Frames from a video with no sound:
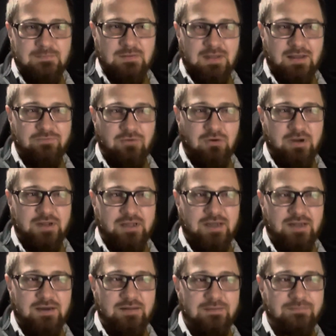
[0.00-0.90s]
I've already
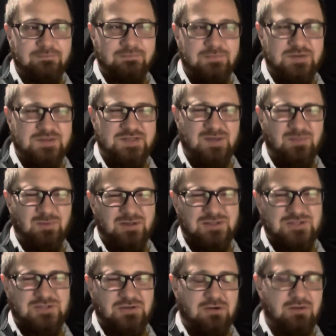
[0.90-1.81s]
got a
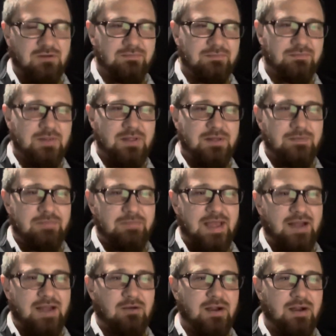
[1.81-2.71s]
somewhat strong
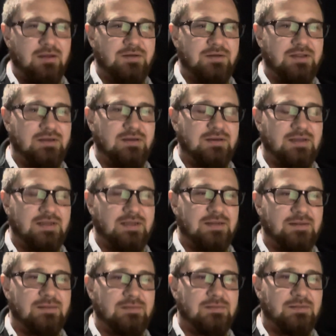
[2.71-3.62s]
background in
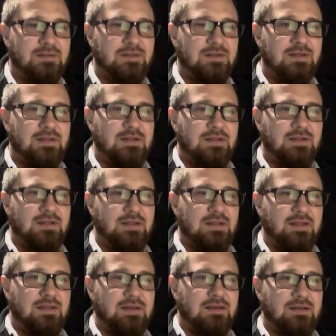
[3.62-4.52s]
uh,
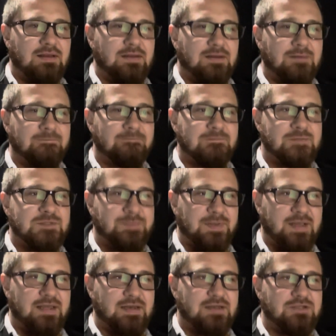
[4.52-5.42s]
in um,
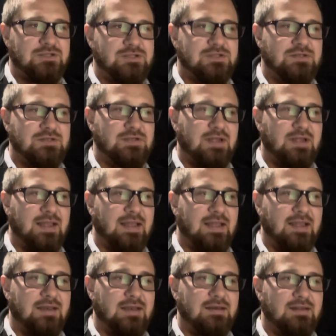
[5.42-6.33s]
Spanish,
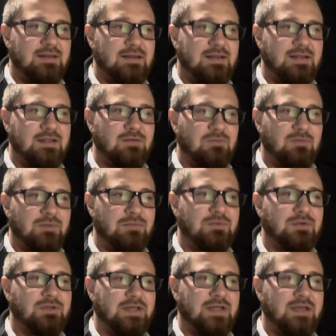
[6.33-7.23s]
and uh, it, it,
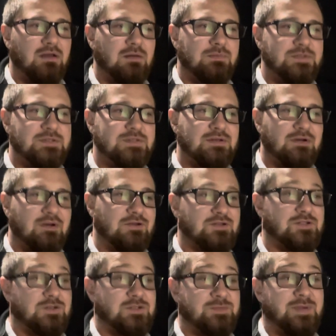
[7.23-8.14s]
really helps.
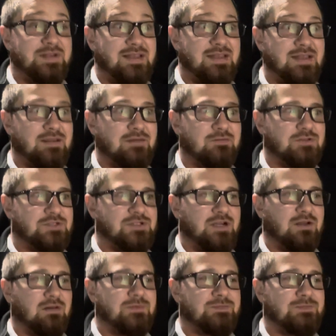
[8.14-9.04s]
Also, speaking English
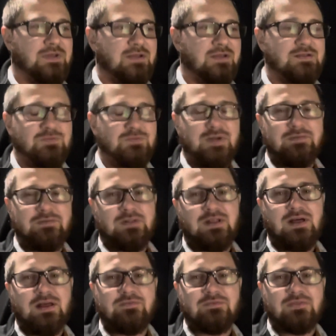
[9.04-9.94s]
helps because we have a
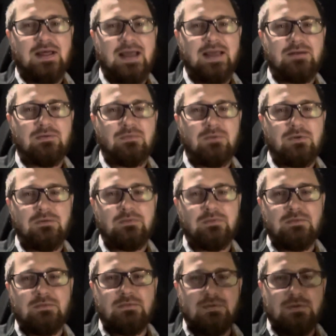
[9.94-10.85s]
lot of Latin root
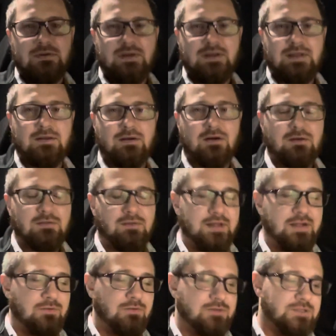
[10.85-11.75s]
in our
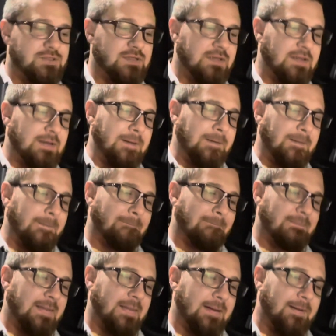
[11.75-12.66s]
language.
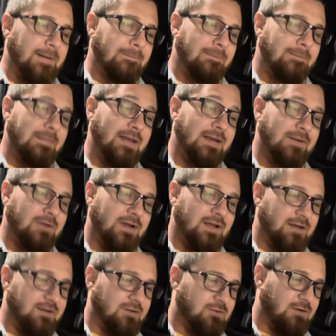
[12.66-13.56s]
Um,
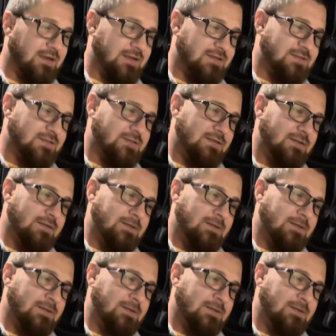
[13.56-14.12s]
anyway, I digress.